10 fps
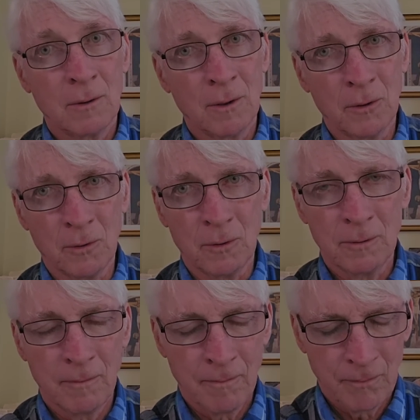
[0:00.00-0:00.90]
Oh.
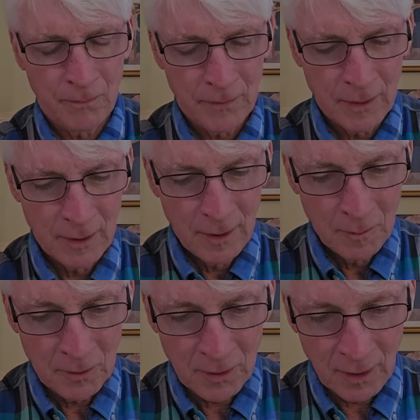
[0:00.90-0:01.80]

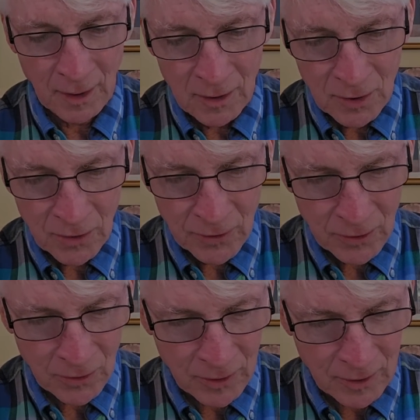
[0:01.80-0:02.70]
But the angel of the
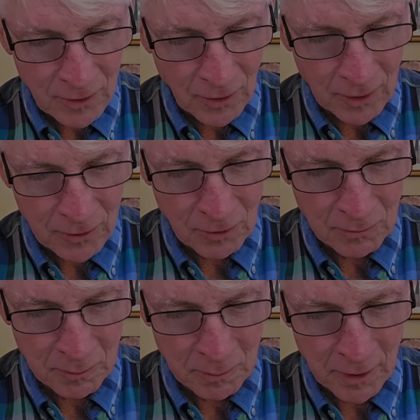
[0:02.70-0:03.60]
Lord called to him
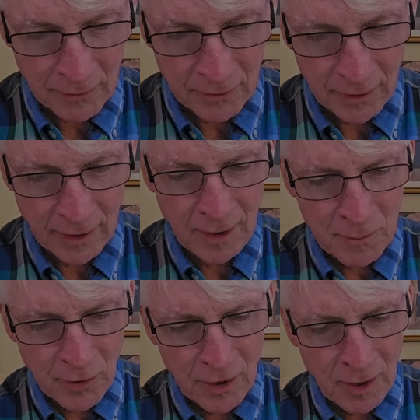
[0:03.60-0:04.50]
from heaven,
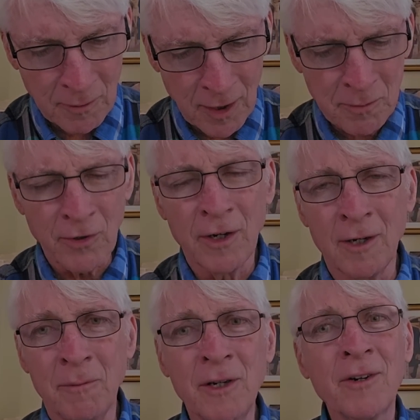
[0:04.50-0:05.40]
"Abraham,
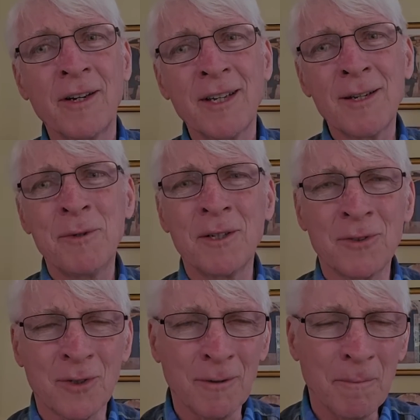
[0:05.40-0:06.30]
Abraham." "Here I am," he
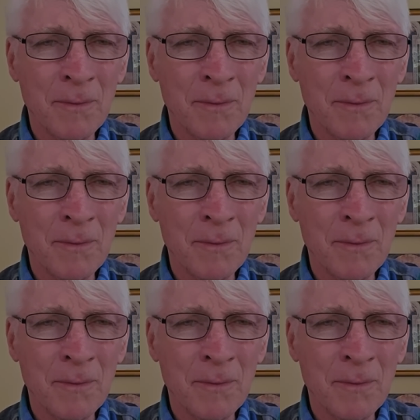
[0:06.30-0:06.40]
answered.